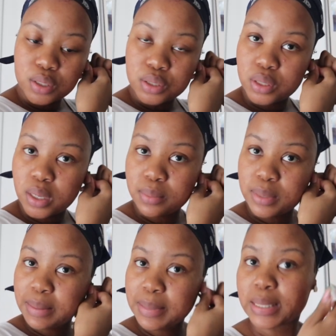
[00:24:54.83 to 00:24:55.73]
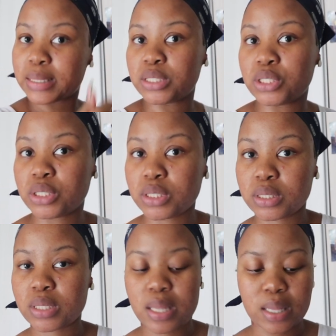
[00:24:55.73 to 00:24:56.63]
So yeah, I'm laying my
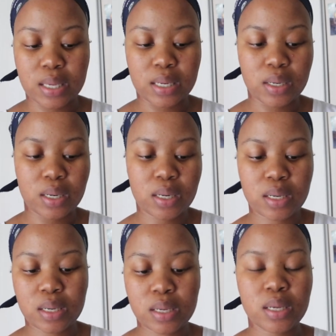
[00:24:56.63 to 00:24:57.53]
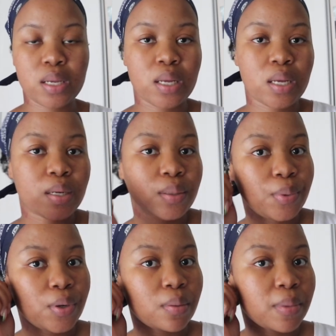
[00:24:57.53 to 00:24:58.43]
edges and then
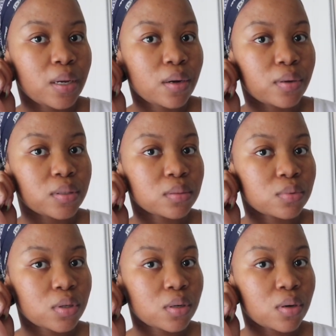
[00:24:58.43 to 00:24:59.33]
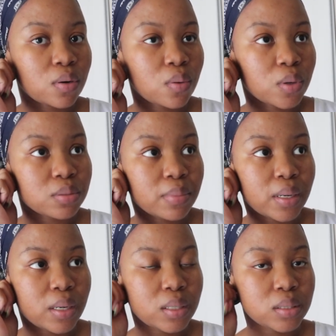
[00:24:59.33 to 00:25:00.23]
putting on my earrings. I'm quickly gonna wash my
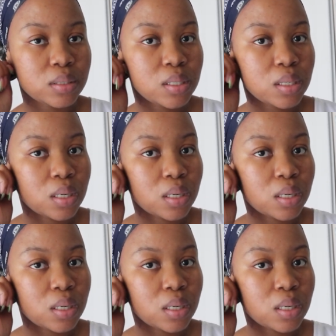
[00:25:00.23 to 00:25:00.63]
hands